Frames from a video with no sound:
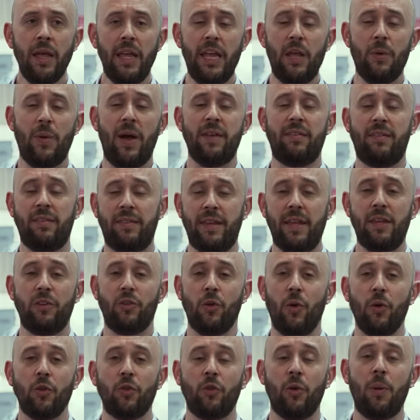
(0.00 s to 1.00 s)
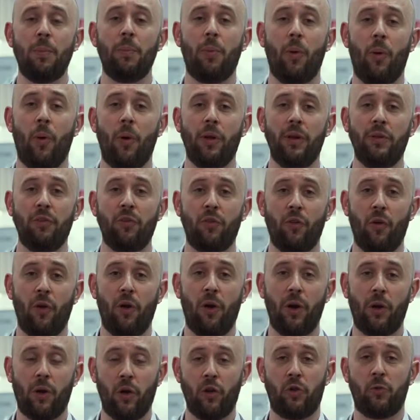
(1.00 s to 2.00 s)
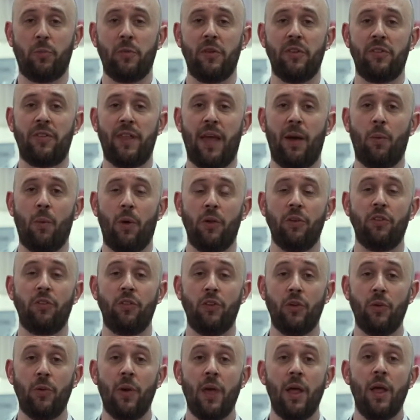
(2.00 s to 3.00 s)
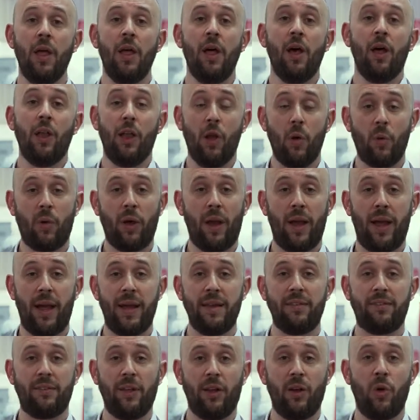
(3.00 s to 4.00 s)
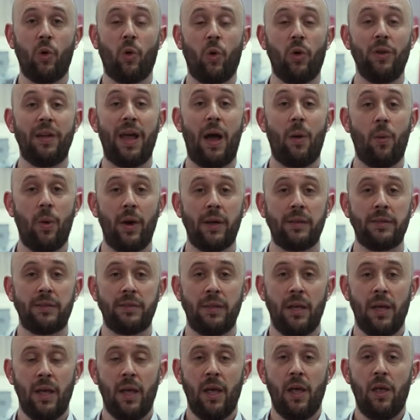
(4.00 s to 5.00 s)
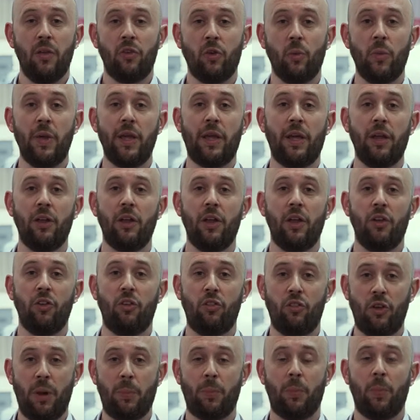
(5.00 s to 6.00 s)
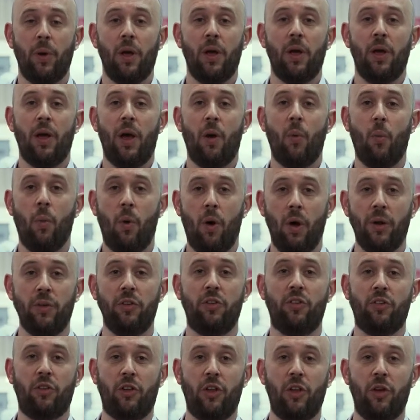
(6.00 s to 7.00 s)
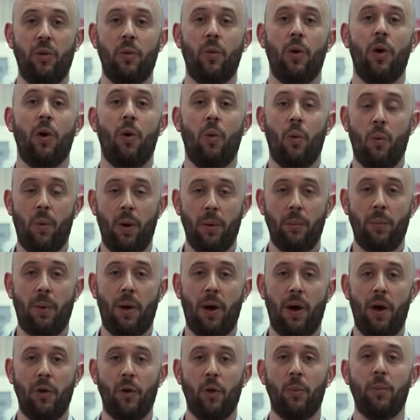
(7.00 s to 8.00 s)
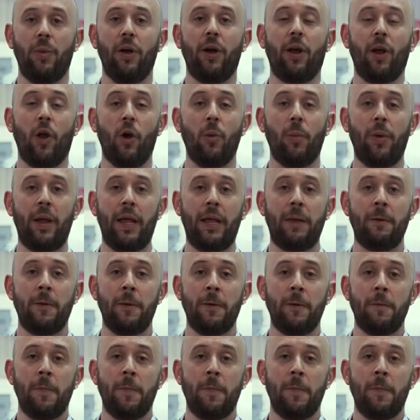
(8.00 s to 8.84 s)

eUICC is also important for customers that want to localize to local networks, so we can ship one SKU, one part number globally,